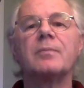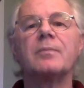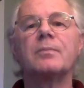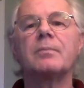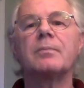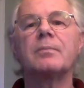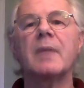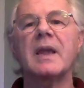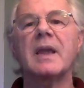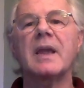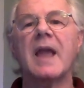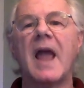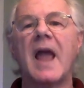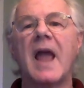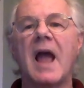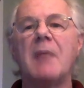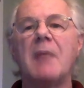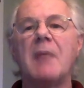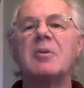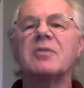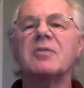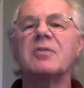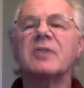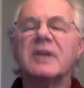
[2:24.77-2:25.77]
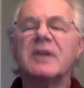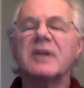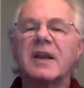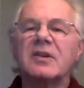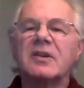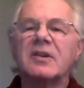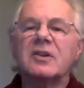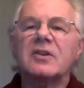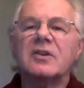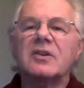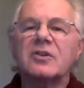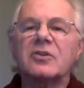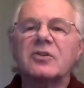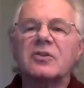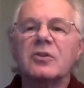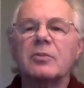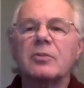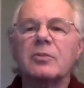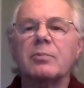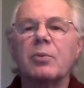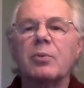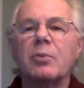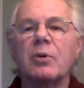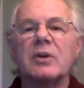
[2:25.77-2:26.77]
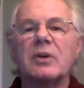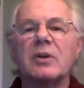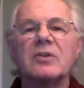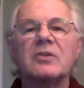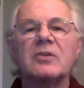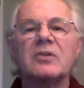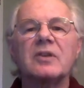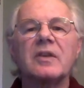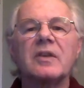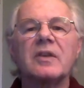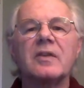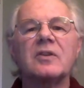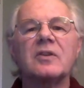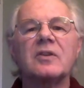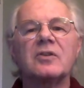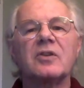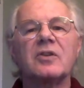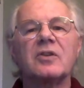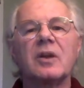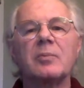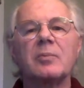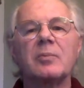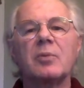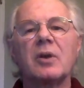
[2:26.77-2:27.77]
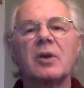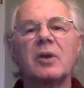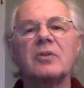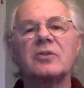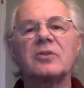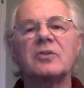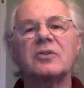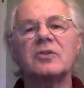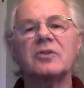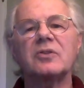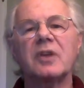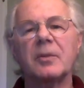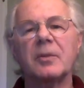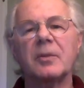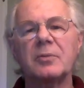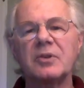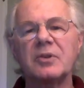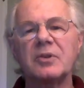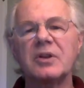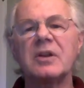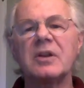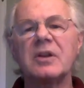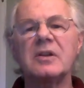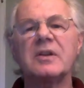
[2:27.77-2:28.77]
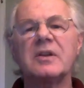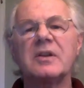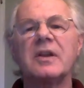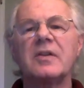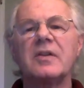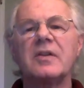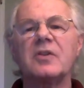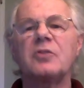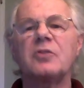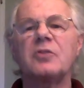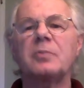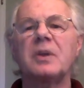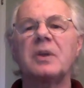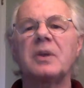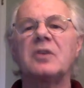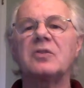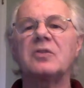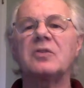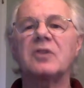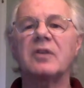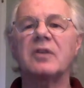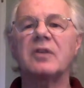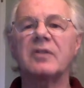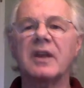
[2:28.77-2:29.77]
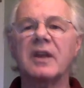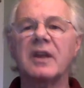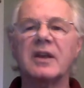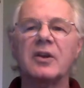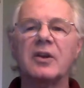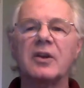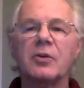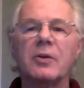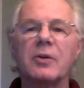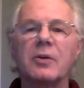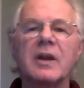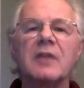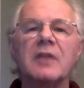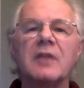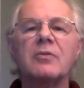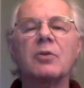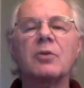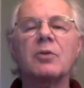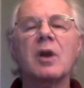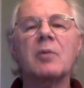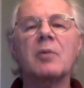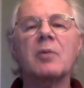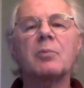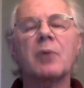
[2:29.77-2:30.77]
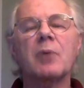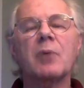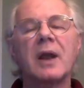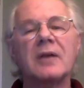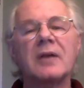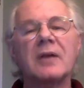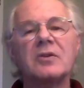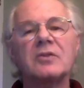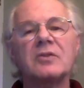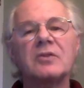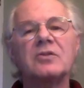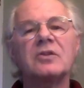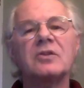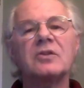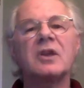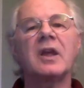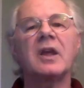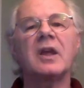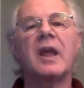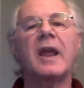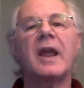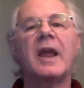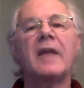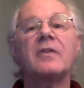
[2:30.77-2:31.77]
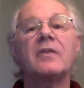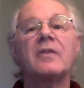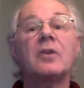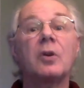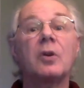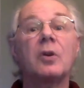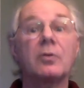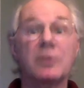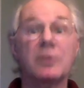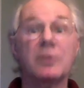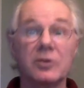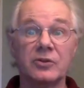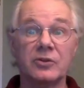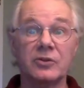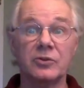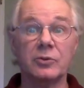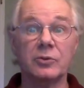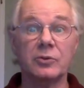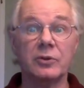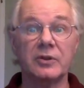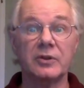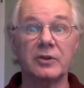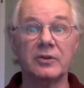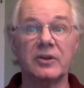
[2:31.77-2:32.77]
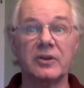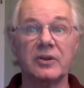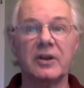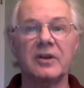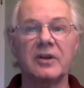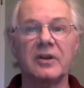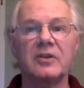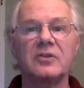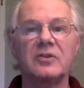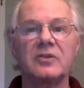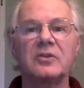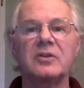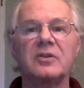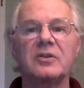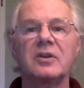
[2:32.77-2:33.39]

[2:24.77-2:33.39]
make a habit of connecting at certain points in the design process, and particularly at the space of getting creative around practice and the overall story settings.